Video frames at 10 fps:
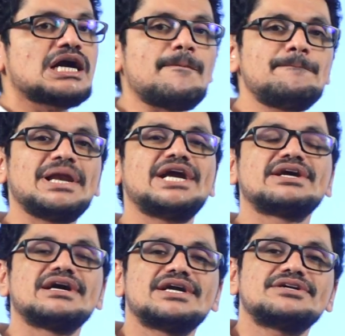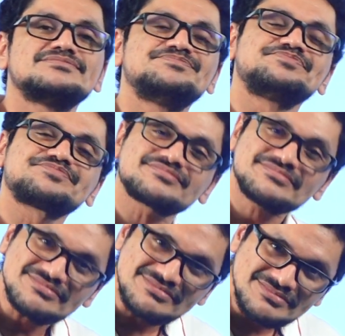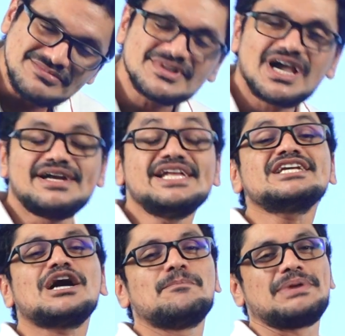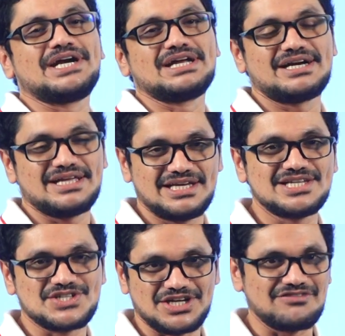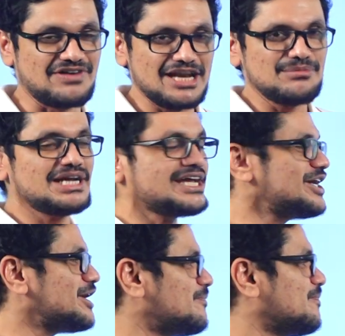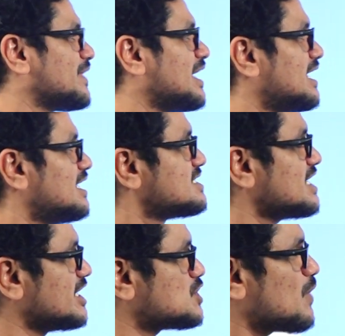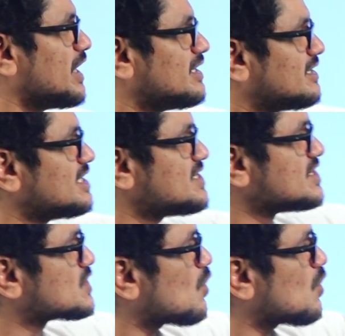complete gut and incomplete gut in the history of animal kingdom? Say this one, this is